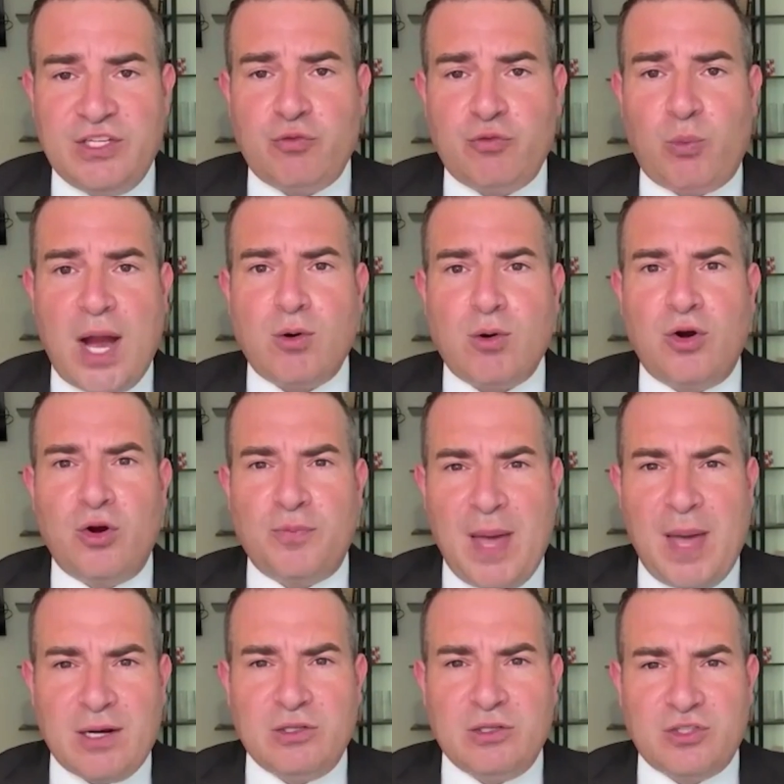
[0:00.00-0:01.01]
These rare
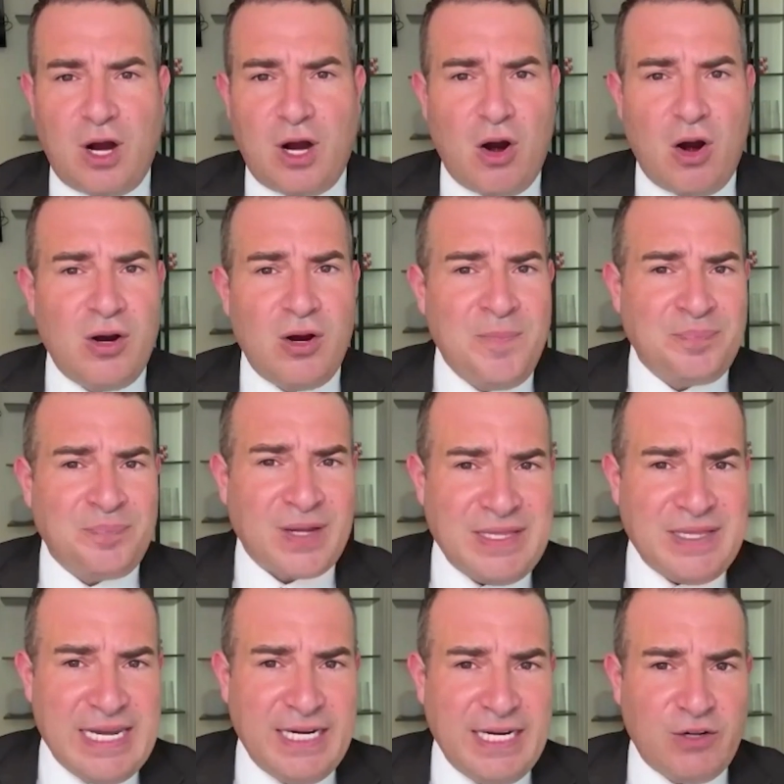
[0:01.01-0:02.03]
earth metals are
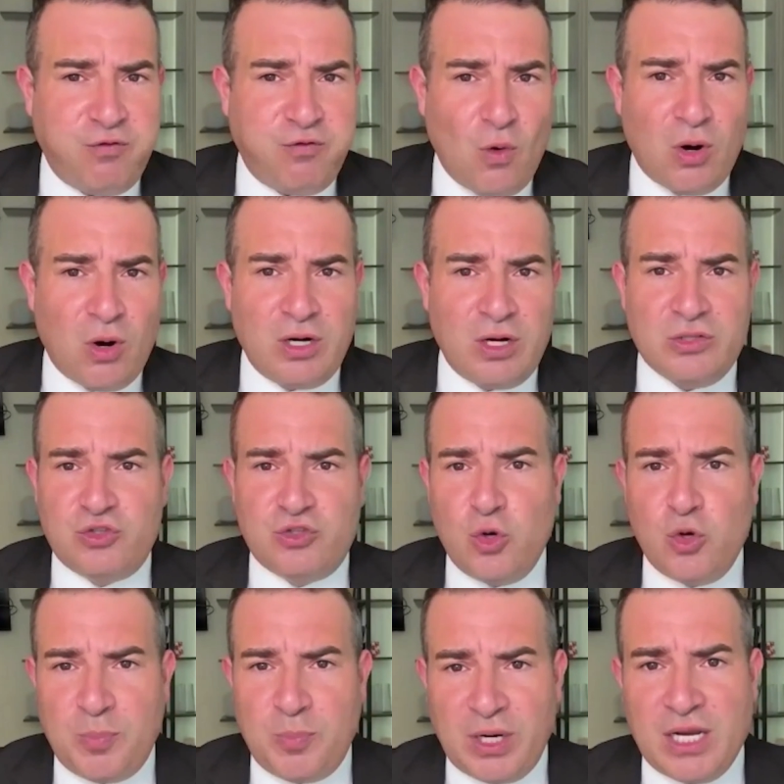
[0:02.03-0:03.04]
needed for
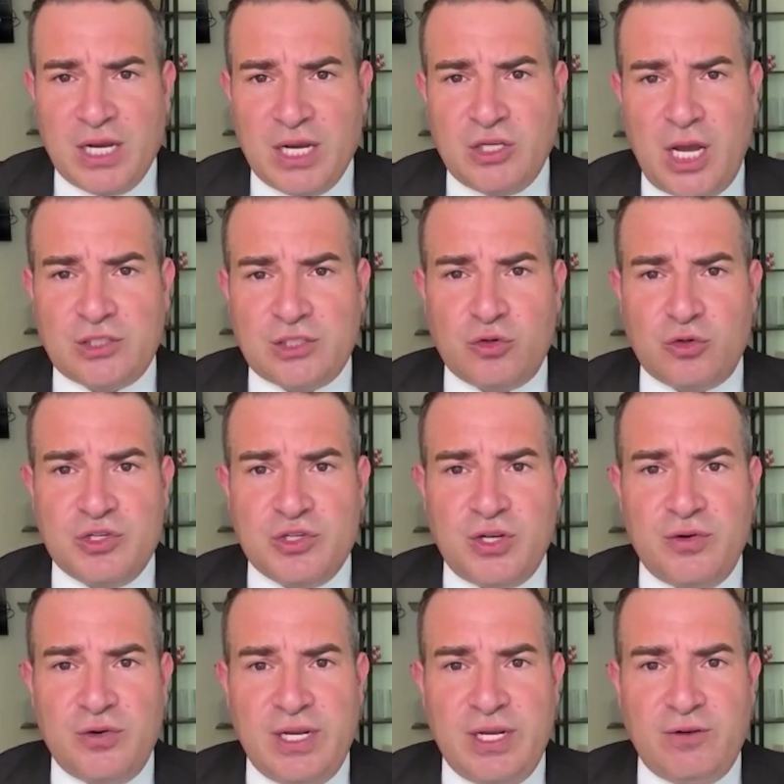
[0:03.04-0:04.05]

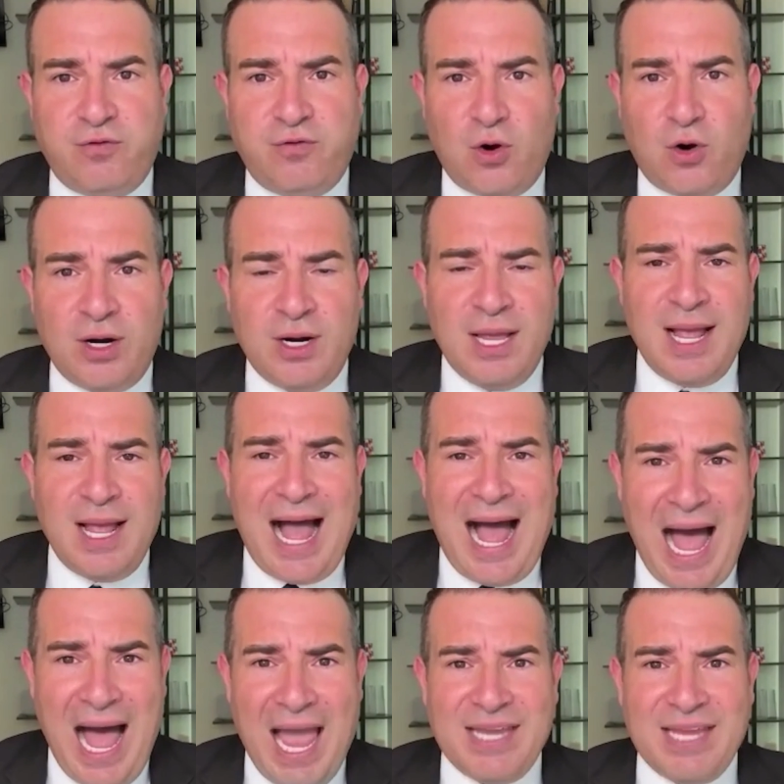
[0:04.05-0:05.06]
superconductors. They're needed for
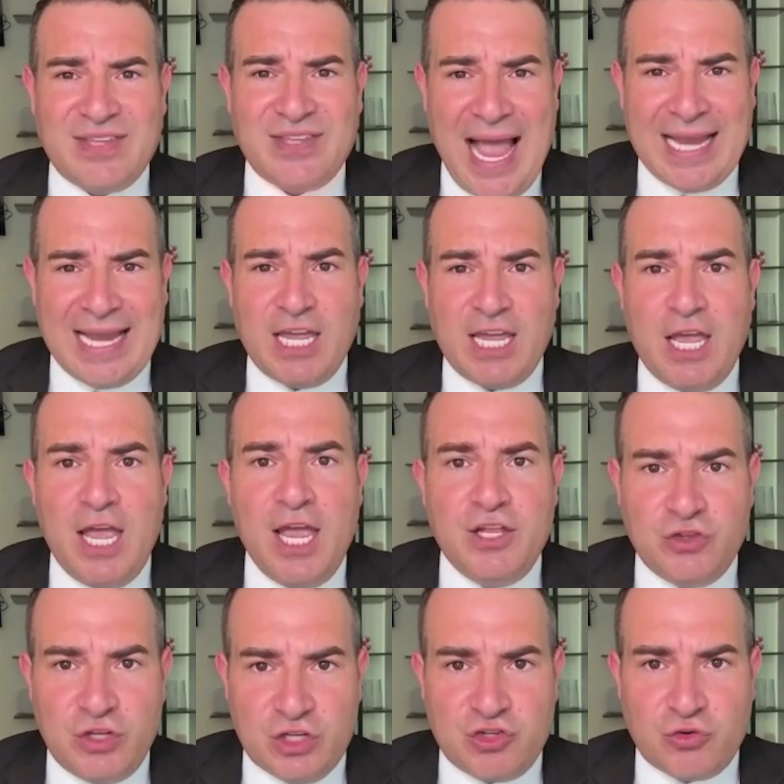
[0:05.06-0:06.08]
high-tech
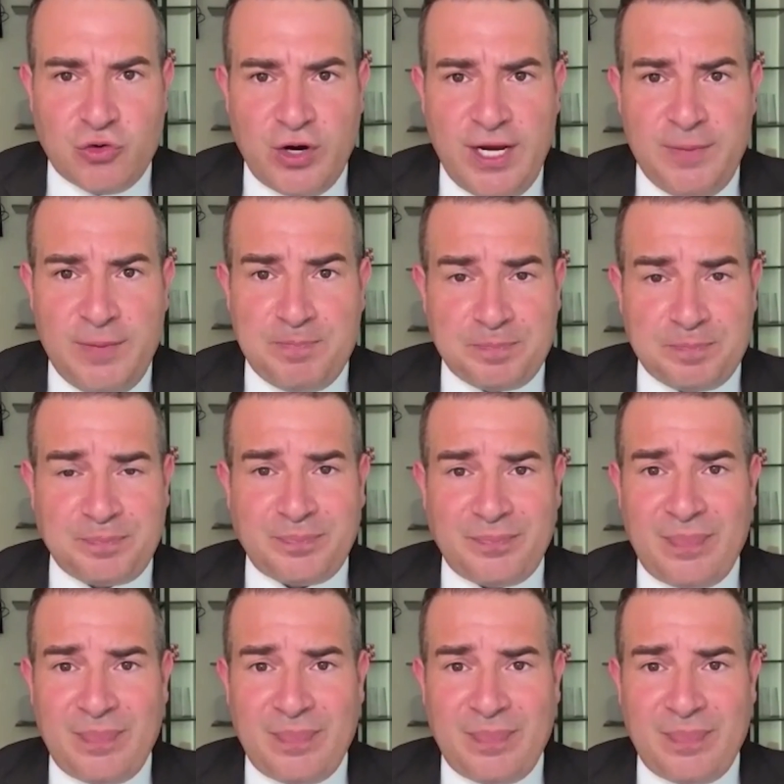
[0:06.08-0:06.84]
industry.